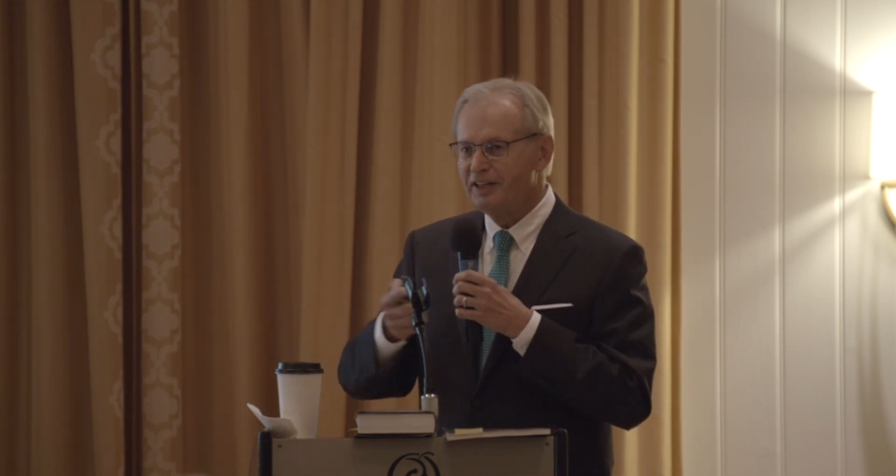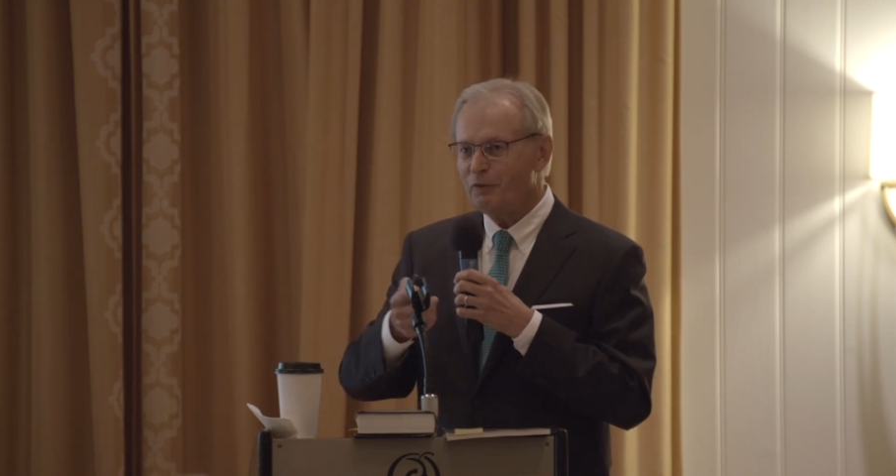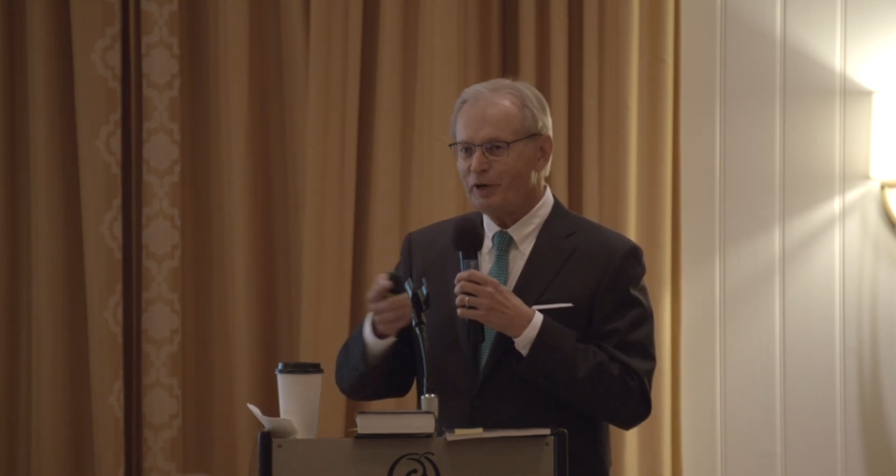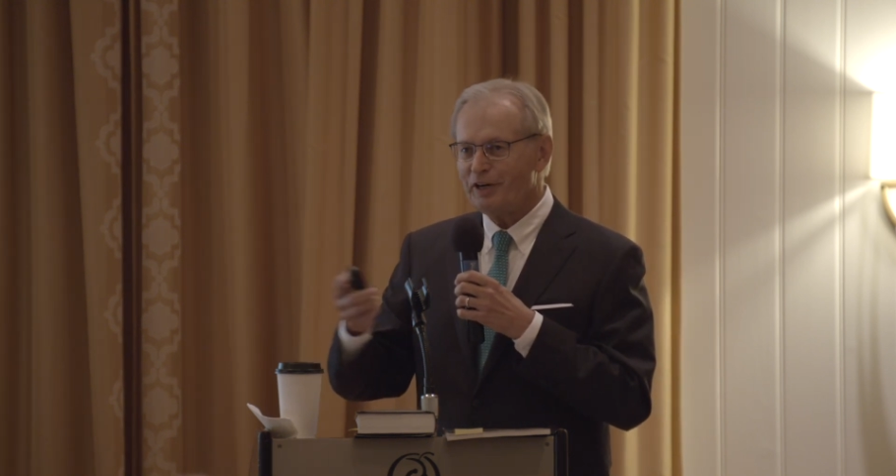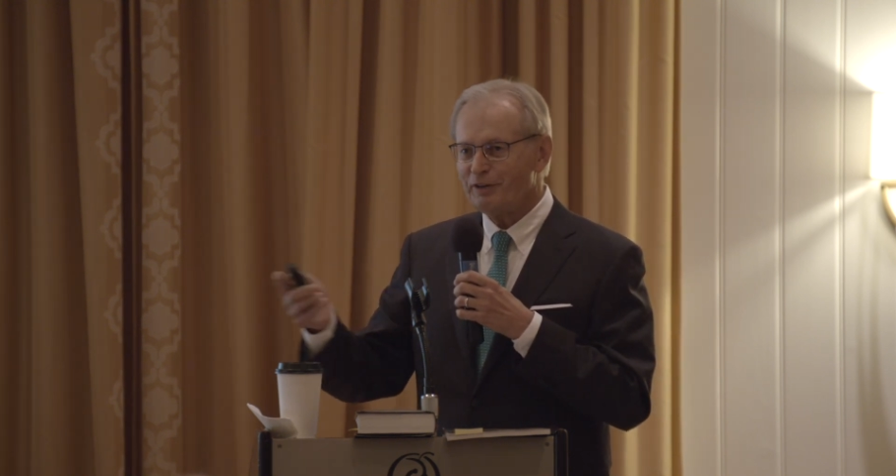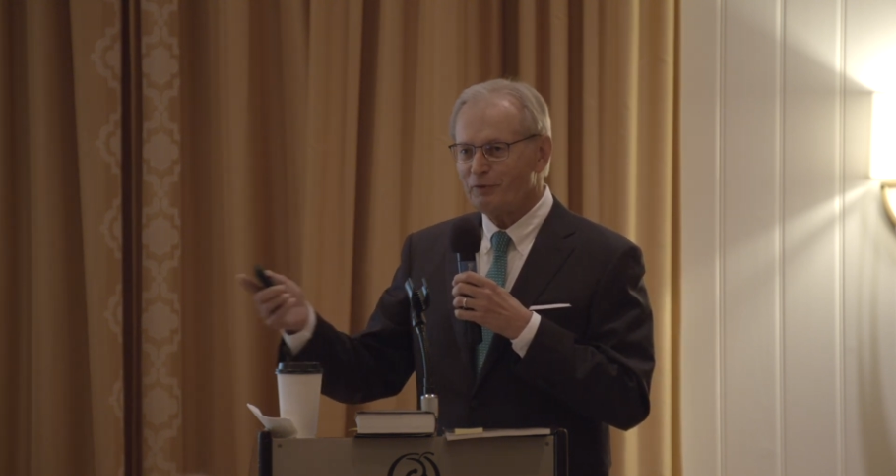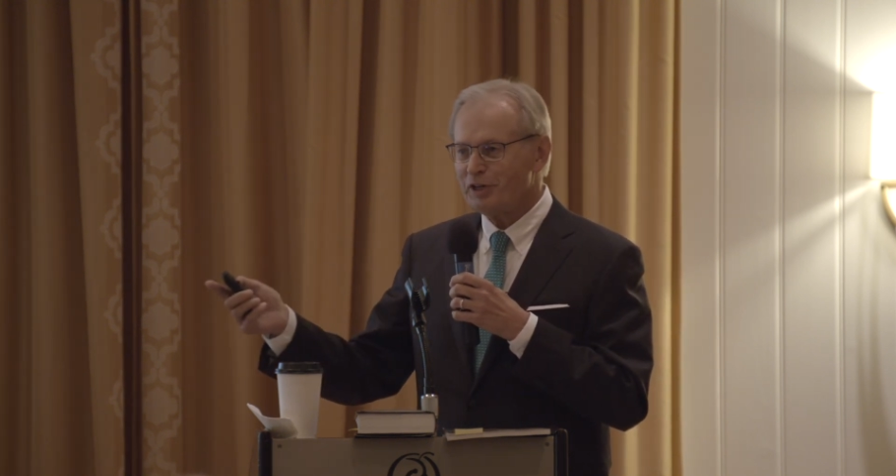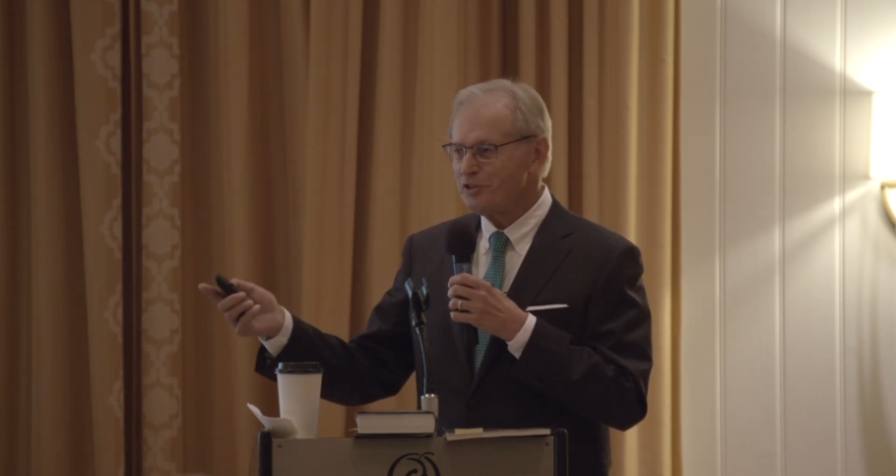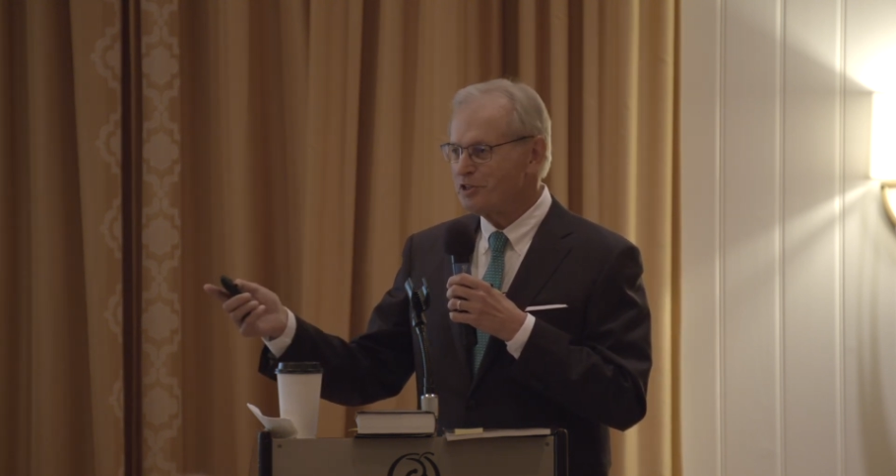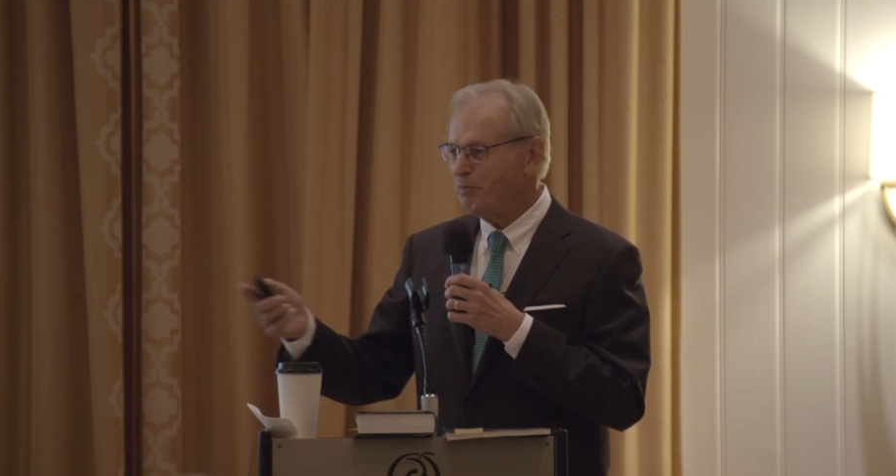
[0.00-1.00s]

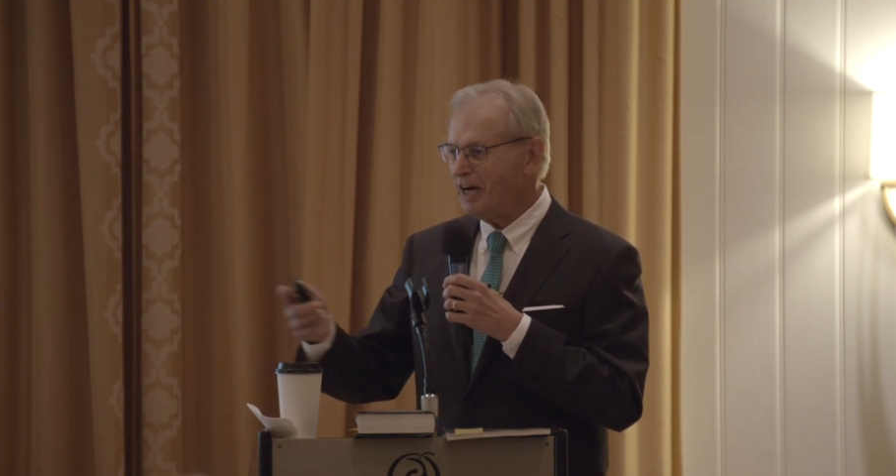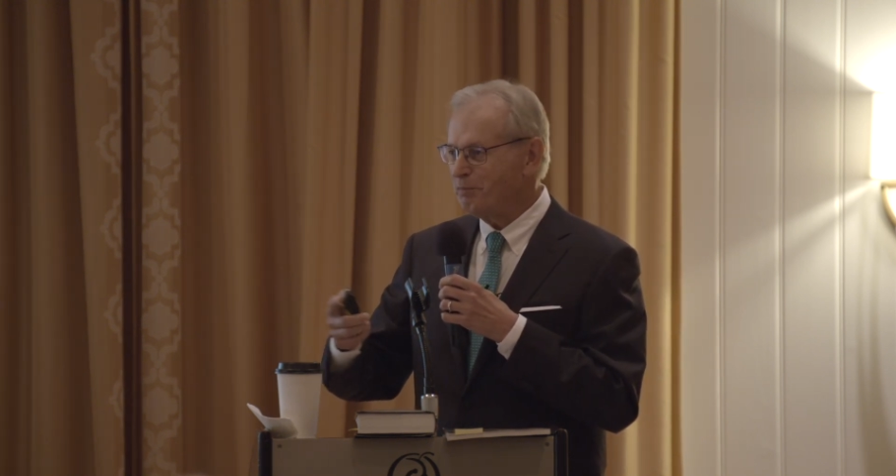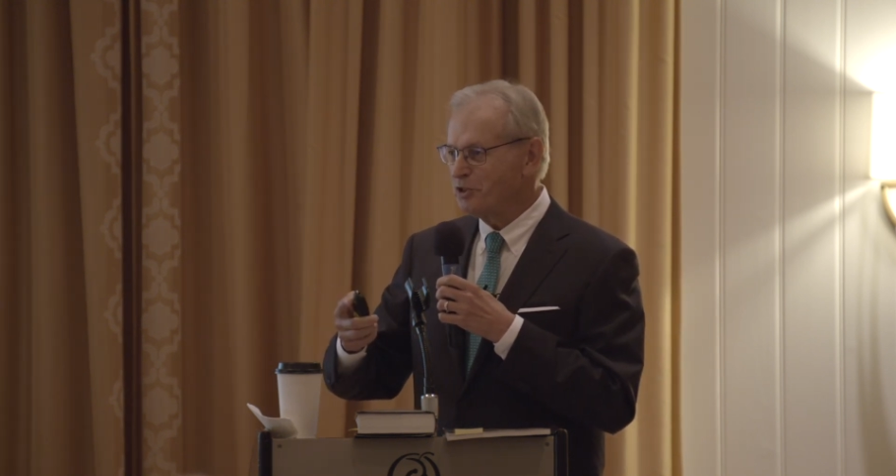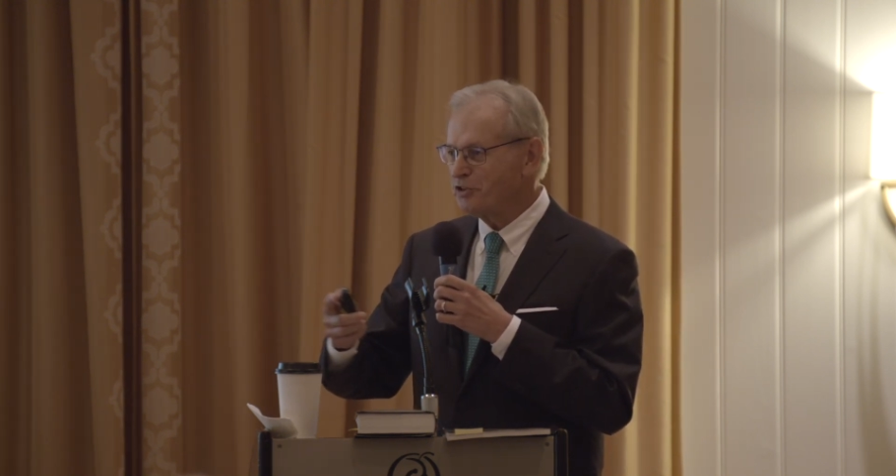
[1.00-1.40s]
Where does the Bible